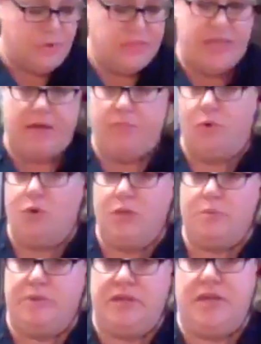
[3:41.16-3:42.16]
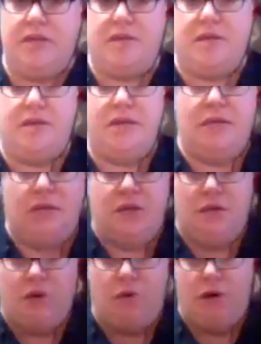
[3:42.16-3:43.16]
what that rolling pin
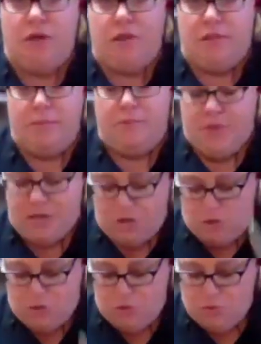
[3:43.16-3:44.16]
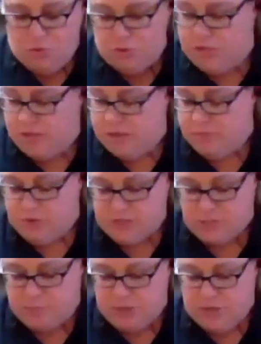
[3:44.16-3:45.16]
on the menu, on the
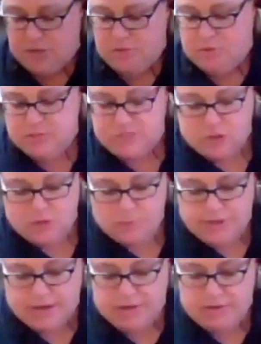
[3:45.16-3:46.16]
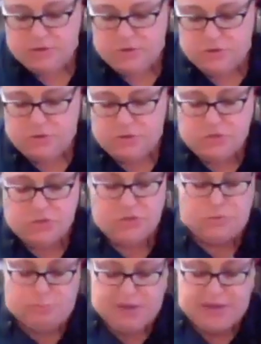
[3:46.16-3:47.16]
recipe is all about, and you're going
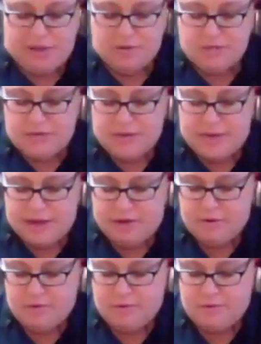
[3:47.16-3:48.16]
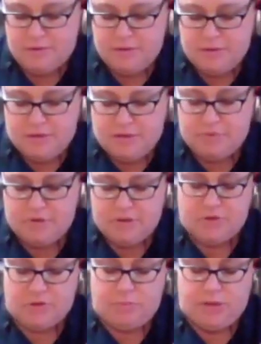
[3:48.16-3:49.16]
to pound it out. I'm
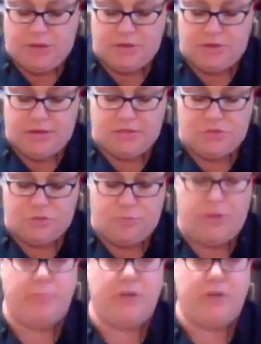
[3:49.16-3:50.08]
not going to pound it out too bad